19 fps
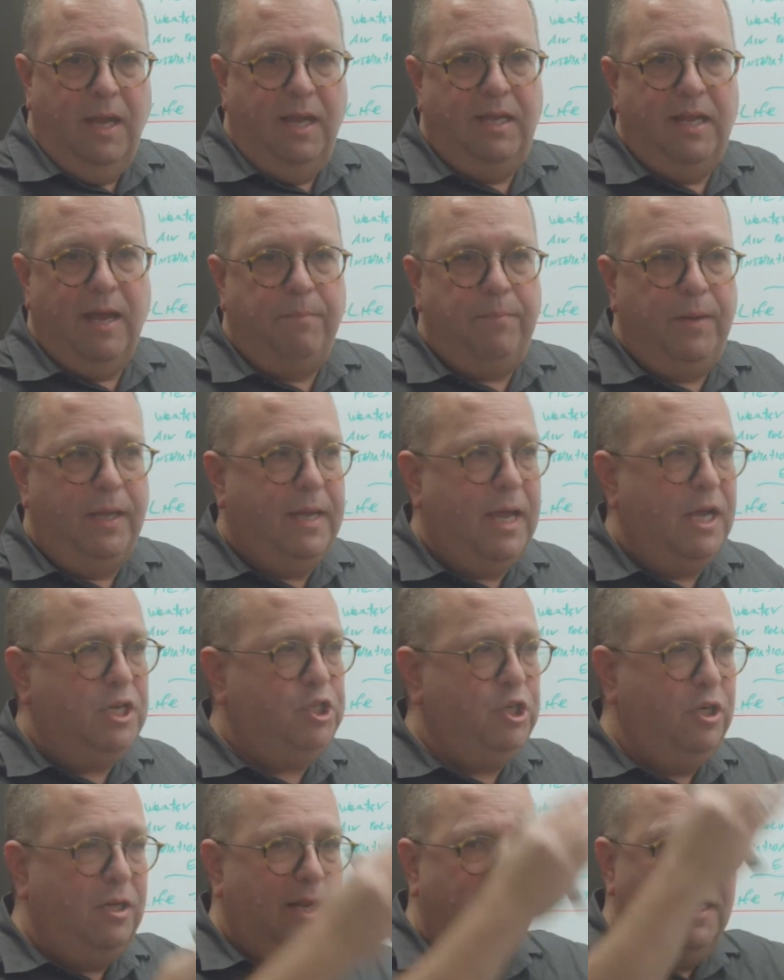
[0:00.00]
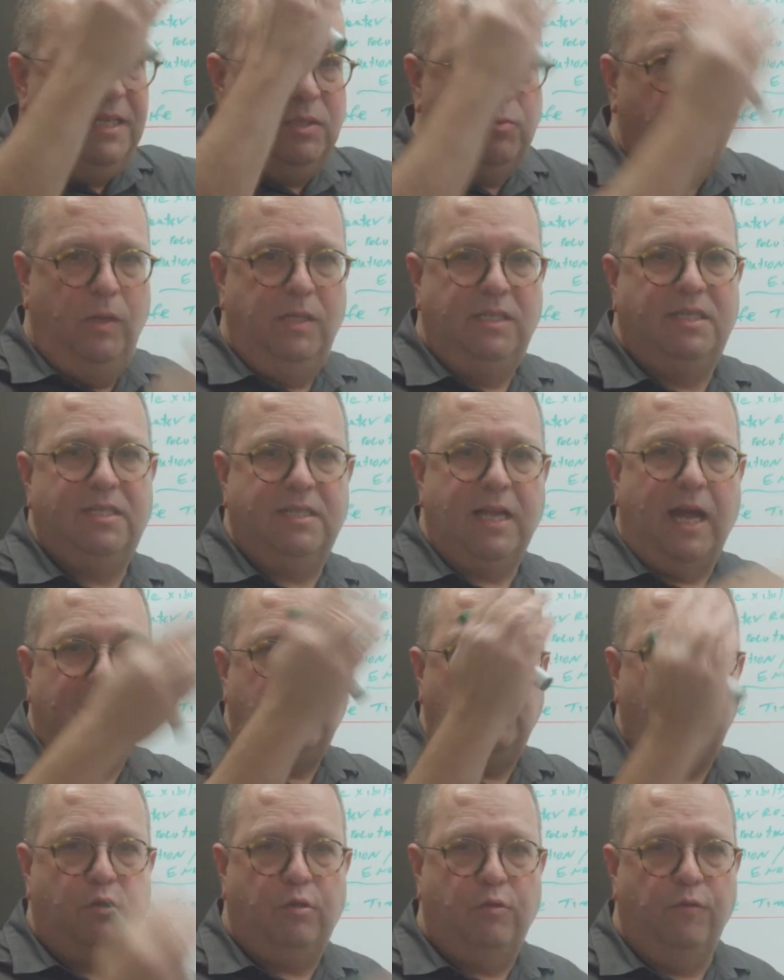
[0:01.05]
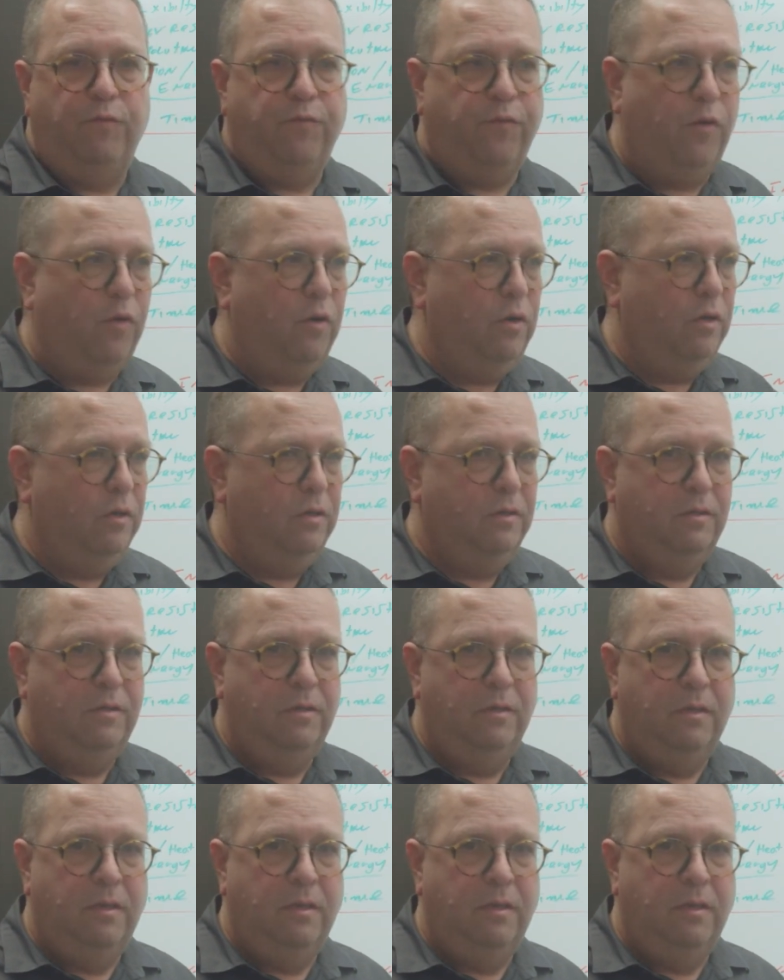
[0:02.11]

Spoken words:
and the application, it will start to fall.